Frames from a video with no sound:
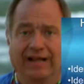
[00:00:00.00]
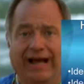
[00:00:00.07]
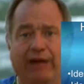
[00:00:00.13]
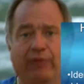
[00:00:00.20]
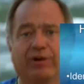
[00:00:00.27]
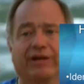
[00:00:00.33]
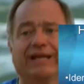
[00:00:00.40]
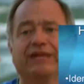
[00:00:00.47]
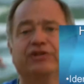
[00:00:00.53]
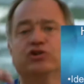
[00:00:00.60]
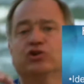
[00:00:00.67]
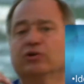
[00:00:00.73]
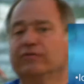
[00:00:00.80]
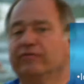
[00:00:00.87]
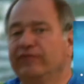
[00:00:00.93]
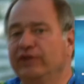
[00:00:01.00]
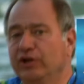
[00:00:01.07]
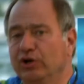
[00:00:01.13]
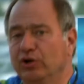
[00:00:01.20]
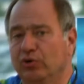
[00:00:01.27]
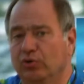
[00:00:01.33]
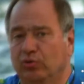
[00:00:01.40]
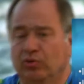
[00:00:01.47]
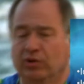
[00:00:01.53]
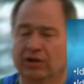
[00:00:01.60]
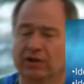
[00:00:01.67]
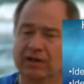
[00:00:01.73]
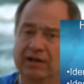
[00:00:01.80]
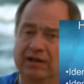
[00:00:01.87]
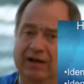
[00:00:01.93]
I want to get your view
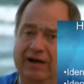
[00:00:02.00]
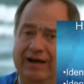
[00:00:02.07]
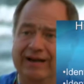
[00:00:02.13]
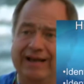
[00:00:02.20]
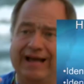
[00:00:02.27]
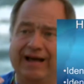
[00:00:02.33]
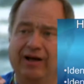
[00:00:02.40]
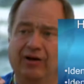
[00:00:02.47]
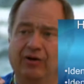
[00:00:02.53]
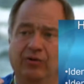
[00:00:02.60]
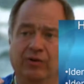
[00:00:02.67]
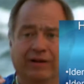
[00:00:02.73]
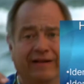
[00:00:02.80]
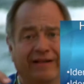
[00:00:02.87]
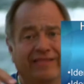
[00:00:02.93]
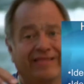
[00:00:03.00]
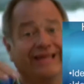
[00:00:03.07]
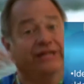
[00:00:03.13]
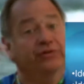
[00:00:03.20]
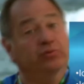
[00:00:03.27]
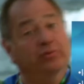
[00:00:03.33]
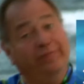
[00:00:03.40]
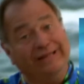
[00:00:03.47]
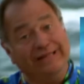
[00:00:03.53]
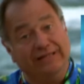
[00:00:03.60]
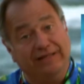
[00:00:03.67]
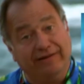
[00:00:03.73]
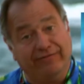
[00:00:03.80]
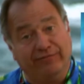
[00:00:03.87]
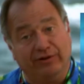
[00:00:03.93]
on how things will be
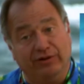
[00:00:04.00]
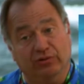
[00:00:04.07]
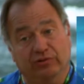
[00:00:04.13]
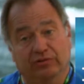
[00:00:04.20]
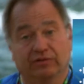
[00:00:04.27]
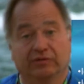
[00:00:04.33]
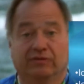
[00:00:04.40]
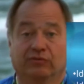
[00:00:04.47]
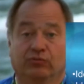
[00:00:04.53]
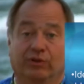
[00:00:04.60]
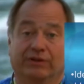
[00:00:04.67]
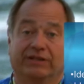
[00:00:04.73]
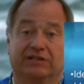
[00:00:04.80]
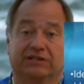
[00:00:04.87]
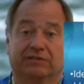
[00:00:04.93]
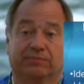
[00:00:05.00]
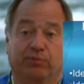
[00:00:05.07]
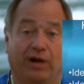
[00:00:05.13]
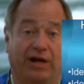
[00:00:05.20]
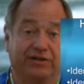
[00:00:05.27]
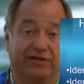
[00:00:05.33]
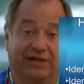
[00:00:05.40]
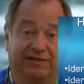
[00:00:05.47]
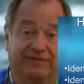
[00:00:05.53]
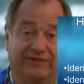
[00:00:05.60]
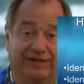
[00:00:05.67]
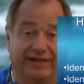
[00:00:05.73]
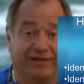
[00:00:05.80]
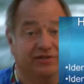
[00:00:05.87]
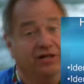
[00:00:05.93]
different when this project's
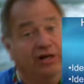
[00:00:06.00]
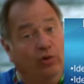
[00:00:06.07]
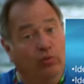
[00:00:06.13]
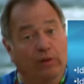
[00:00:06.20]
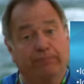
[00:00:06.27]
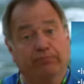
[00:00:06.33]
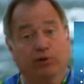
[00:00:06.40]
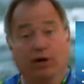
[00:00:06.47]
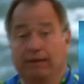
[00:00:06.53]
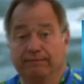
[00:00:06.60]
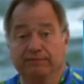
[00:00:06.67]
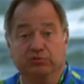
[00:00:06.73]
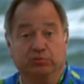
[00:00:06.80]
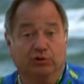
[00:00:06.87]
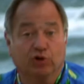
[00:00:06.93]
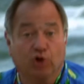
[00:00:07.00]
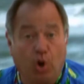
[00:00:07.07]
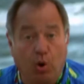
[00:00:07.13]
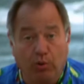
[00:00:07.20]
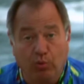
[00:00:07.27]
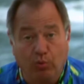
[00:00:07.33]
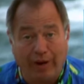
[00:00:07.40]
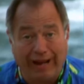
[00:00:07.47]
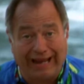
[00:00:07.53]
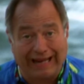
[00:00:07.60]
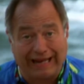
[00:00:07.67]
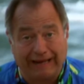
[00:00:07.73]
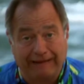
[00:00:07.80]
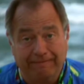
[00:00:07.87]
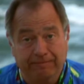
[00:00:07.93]
finished. What problems will go away?